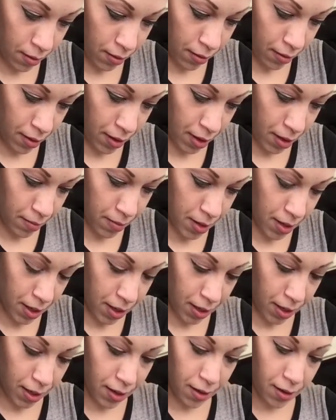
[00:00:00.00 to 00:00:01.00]
Grab
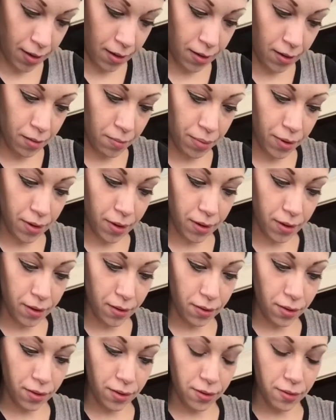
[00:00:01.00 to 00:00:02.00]
that yarn, pull
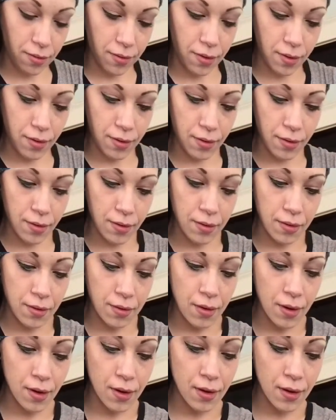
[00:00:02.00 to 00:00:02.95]
it through,